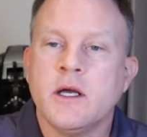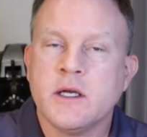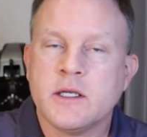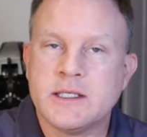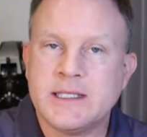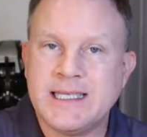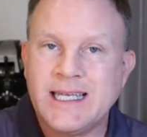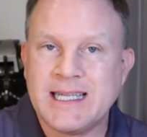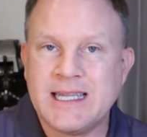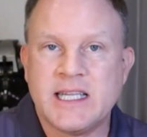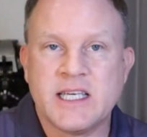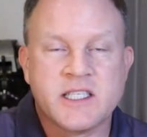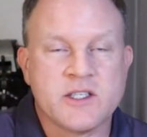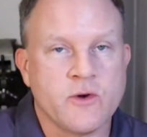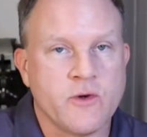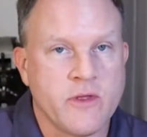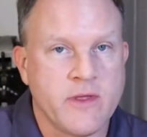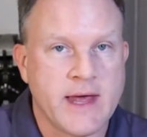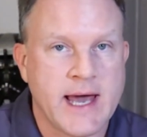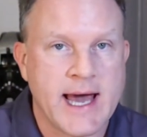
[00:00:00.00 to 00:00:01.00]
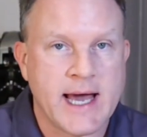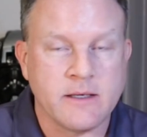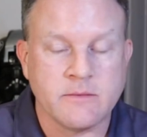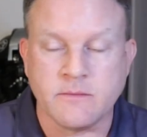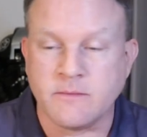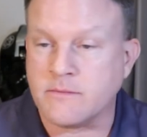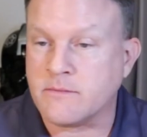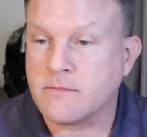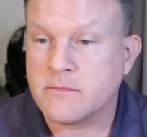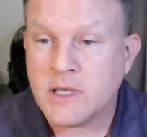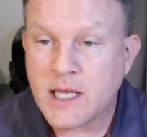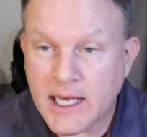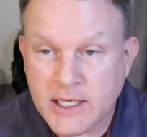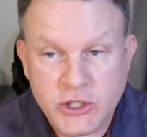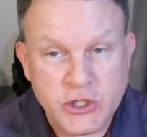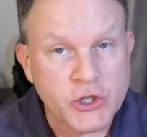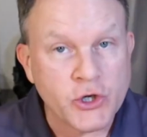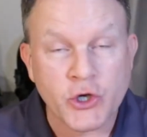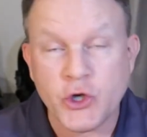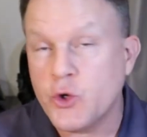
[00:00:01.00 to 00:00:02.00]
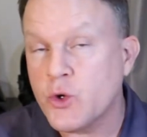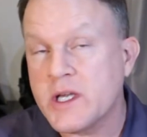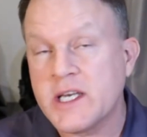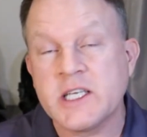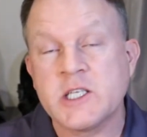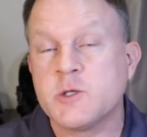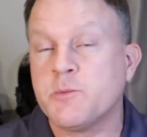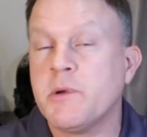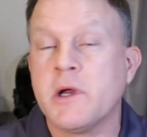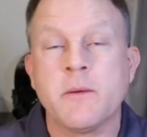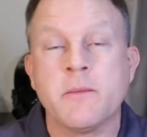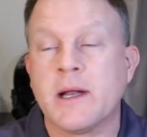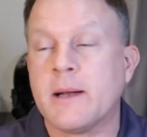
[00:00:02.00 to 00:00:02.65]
did this or that. And sure, you can experiment.